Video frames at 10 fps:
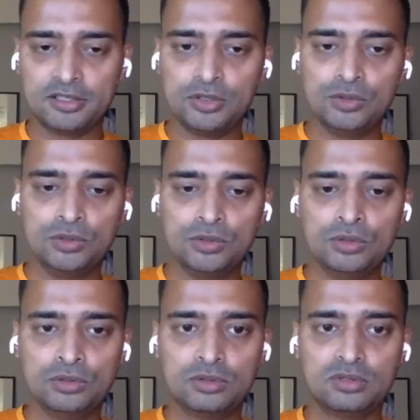
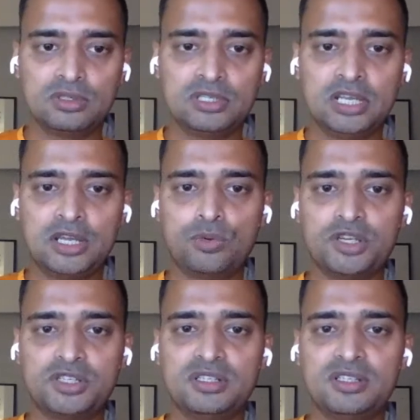to take
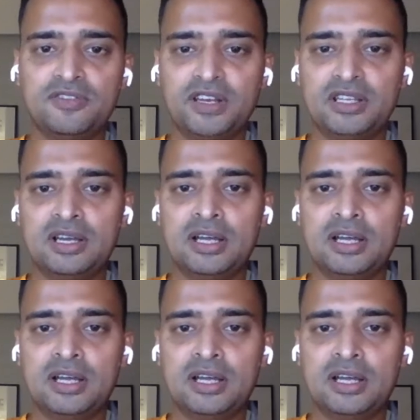questions, if any.